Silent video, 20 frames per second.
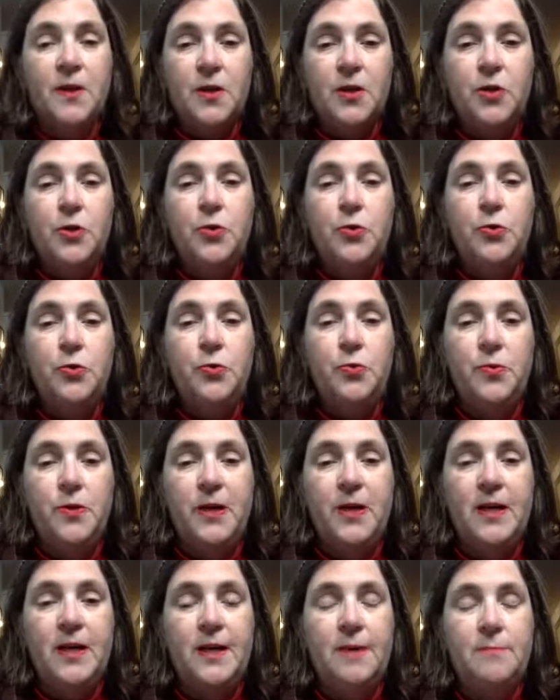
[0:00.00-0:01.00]
who
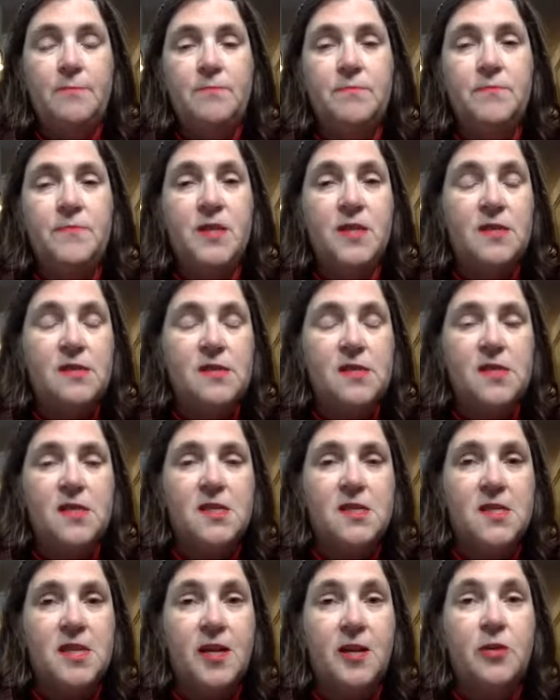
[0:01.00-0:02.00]
does
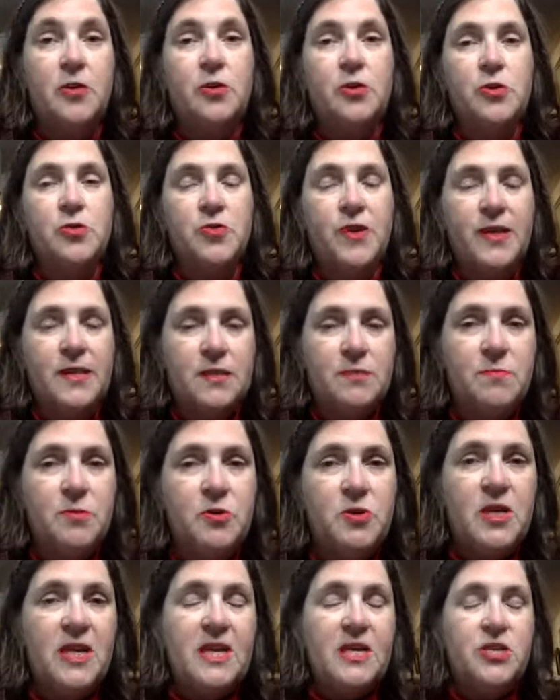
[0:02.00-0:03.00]
this thing called
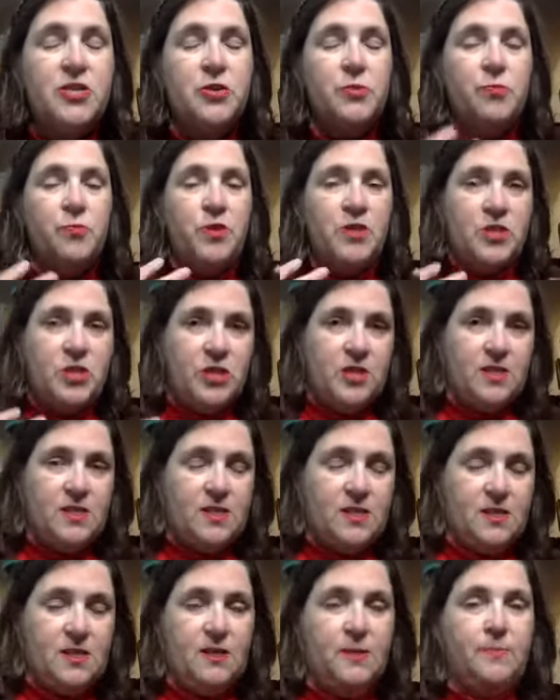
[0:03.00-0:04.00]
transmutation, which
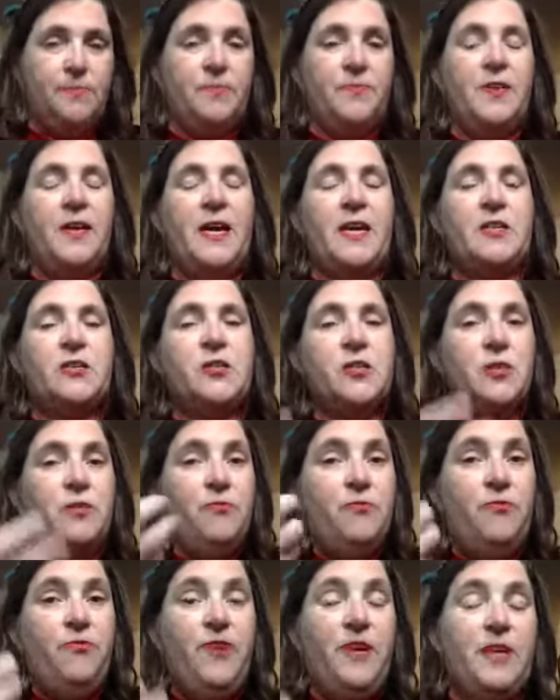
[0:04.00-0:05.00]
is actually
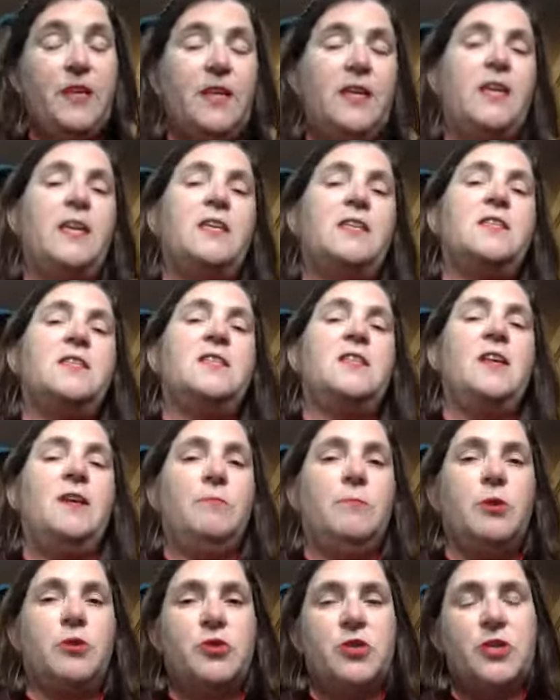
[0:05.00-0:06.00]
feeling into the
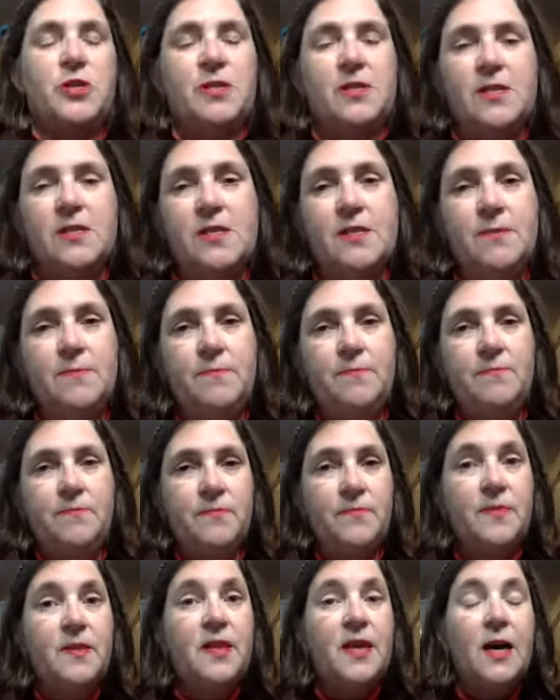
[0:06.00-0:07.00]
emotions,
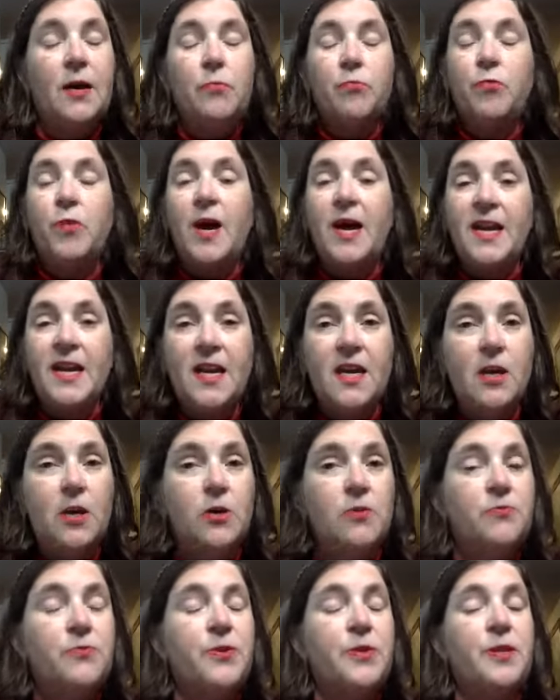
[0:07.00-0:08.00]
not writing
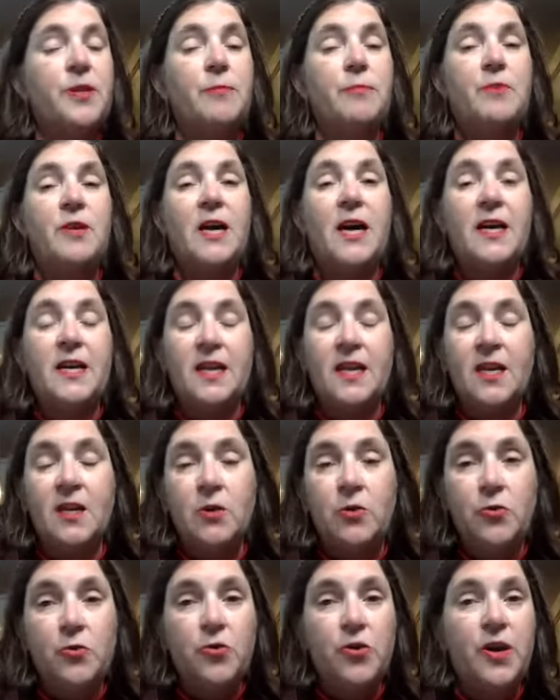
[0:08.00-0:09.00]
over them, not
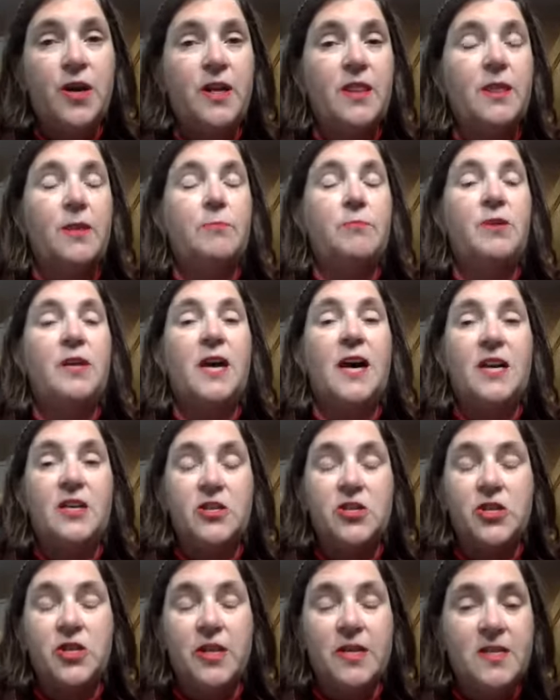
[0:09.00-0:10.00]
ignoring them, not
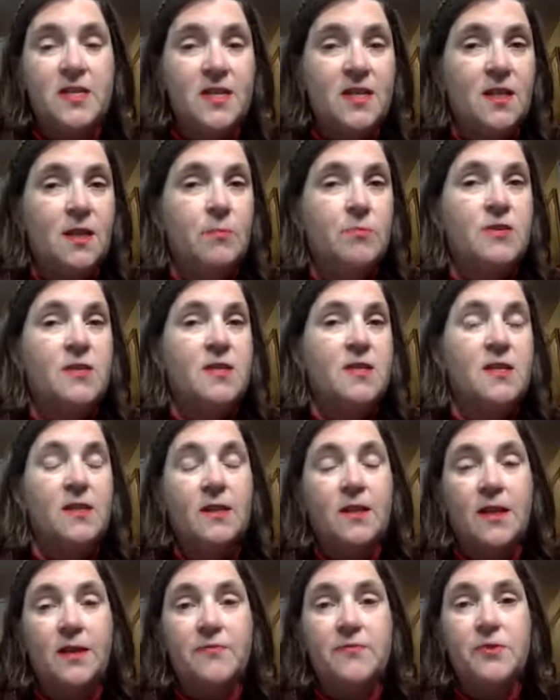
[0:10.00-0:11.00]
shunting them to the
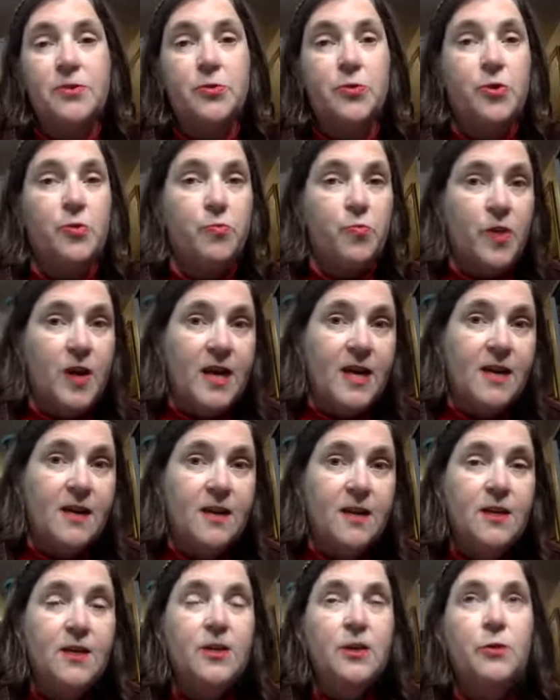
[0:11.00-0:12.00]
left or the right,
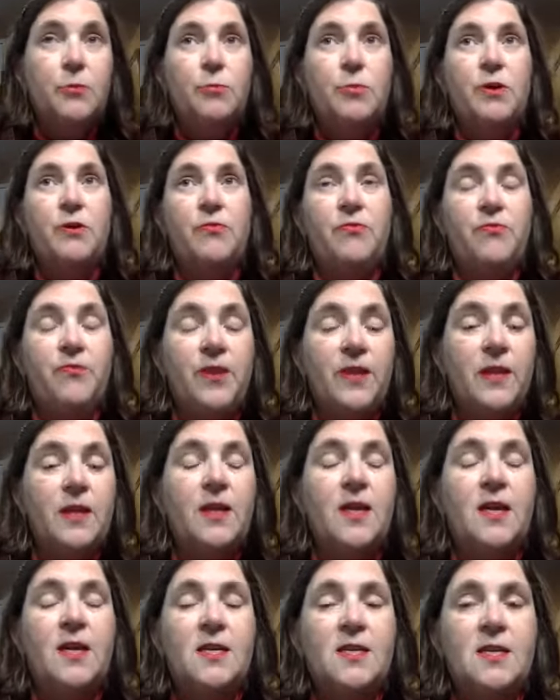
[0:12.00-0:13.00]
but
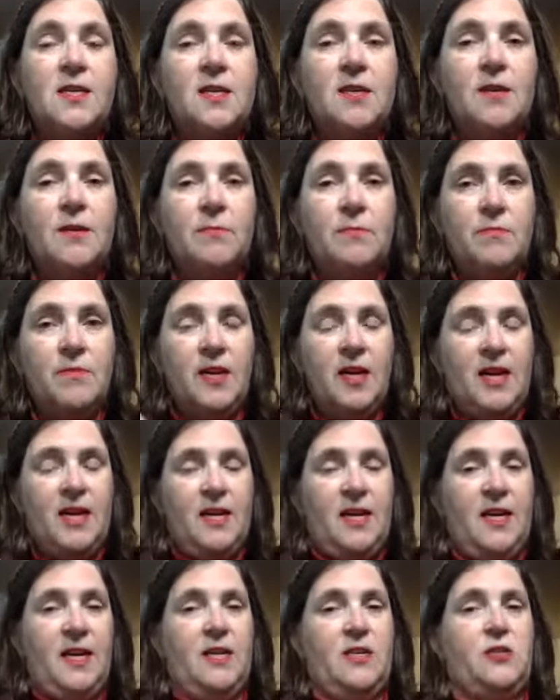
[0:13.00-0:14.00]
feeling into them and
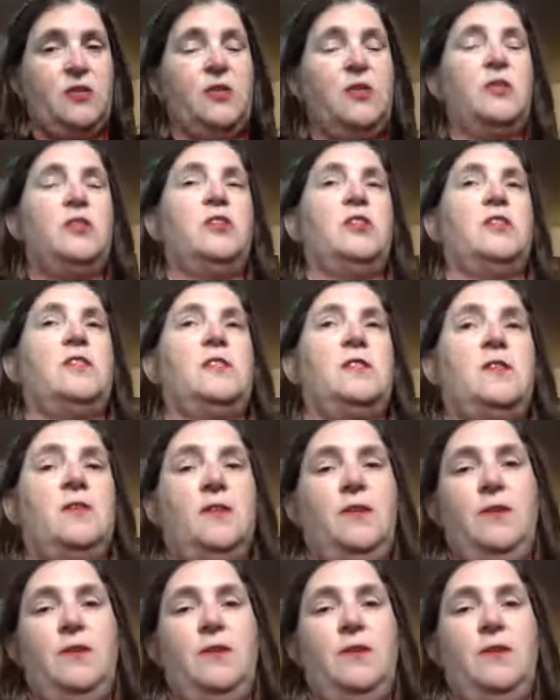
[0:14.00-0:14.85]
actually just